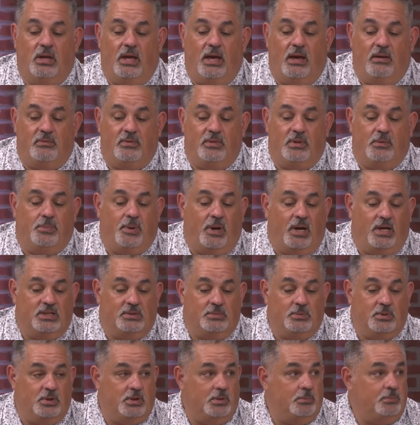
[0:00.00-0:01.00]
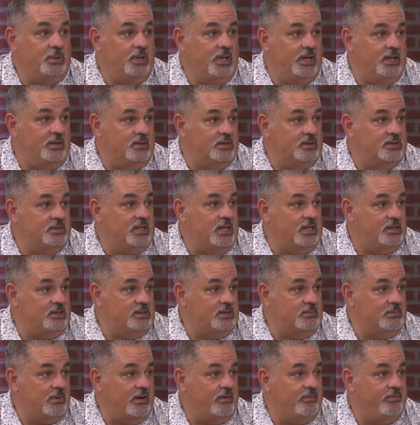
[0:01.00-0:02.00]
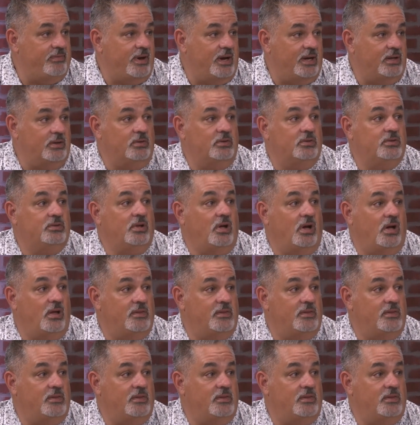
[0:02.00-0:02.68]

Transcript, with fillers: having the possibility to play in the state semifinals